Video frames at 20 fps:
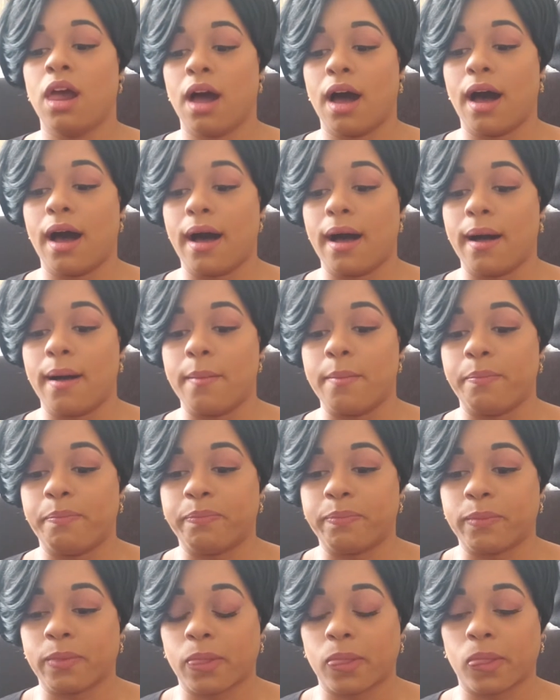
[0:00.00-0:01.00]

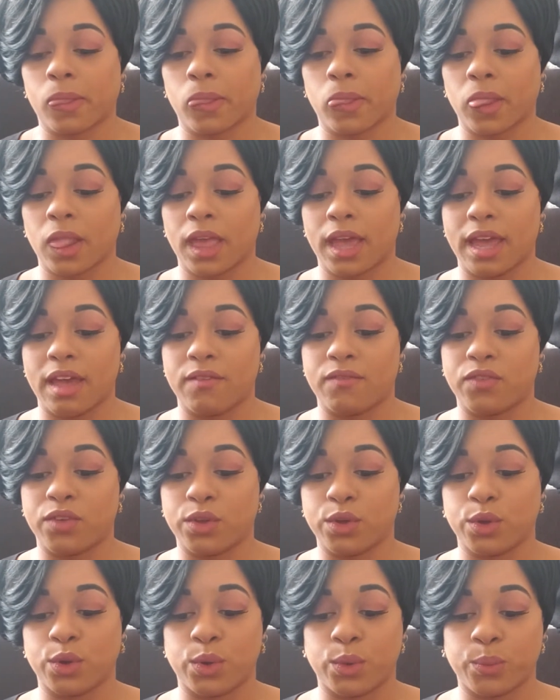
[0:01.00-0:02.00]
If
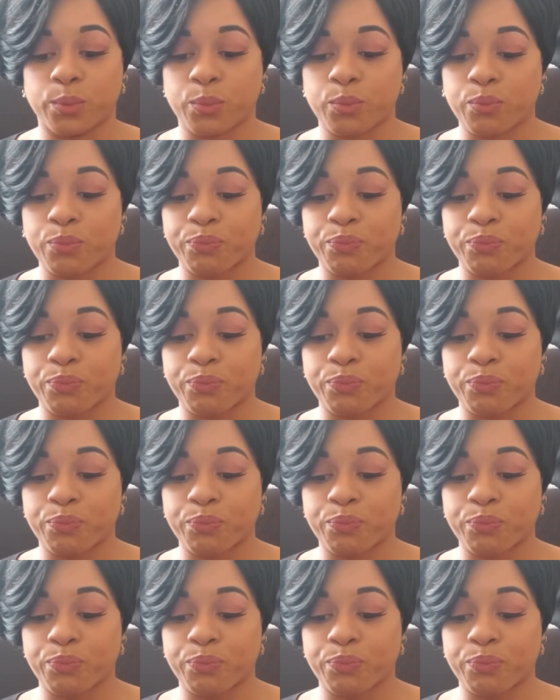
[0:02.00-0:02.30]
you